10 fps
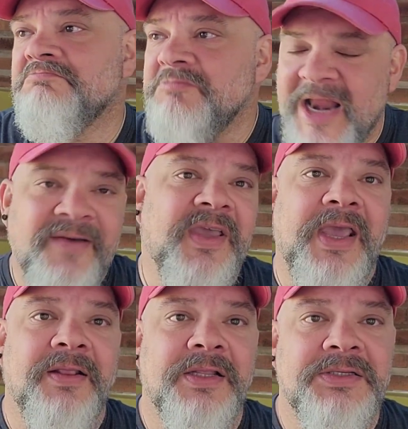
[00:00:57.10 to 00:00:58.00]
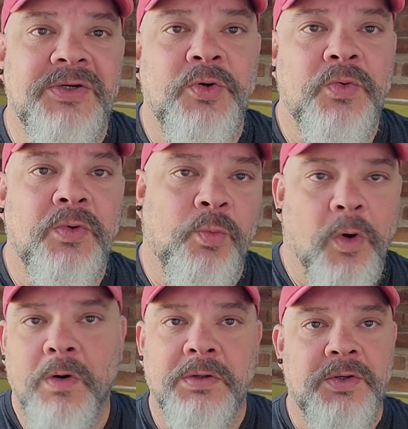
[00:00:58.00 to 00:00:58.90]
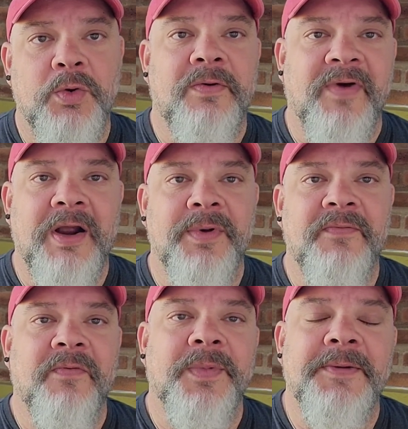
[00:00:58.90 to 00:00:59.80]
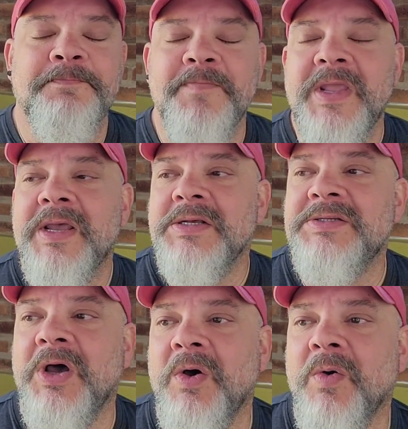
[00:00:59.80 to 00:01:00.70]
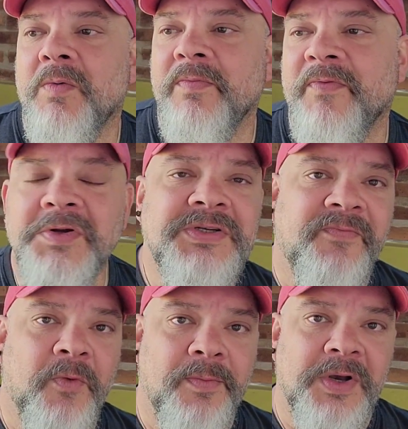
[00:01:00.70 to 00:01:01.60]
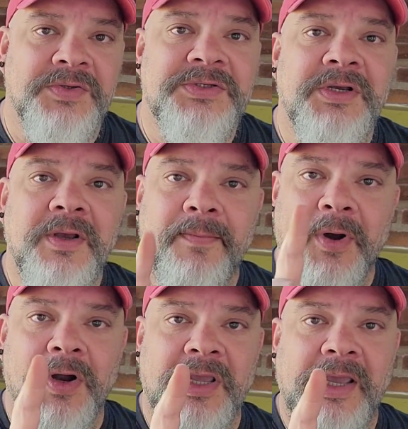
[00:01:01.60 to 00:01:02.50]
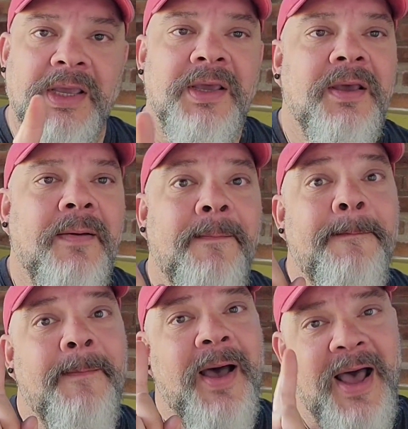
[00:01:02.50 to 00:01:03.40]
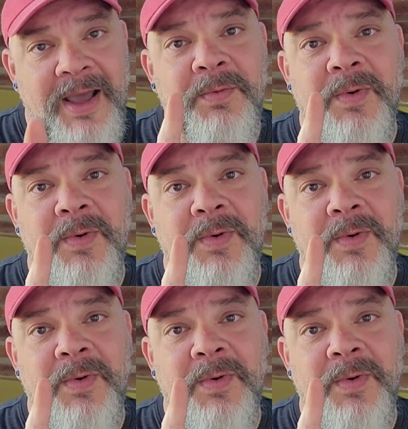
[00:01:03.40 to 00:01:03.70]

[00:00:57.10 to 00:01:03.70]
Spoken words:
navigate this new world, new environment for me. So first and foremost, parking. I would